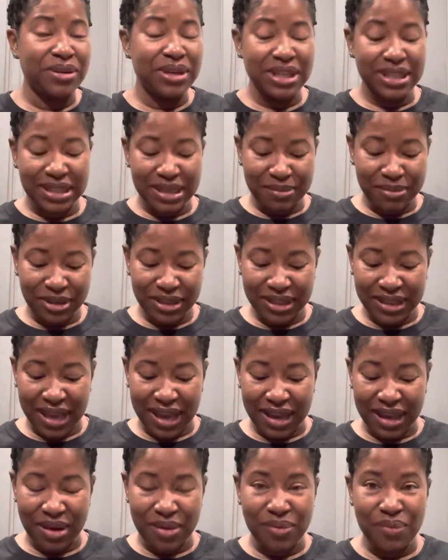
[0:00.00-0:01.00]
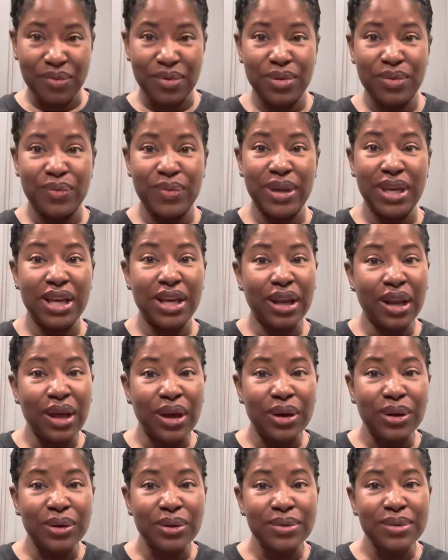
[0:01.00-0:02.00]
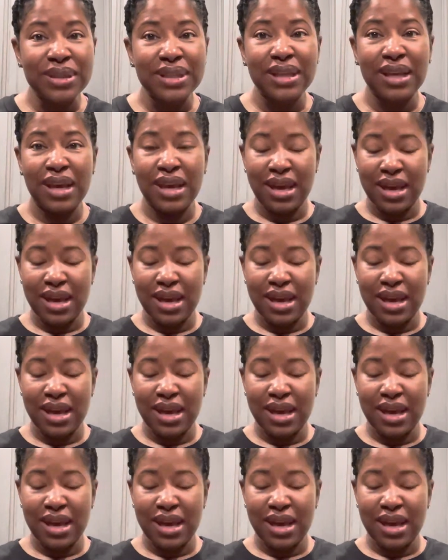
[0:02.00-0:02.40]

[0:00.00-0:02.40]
December 2nd when we close.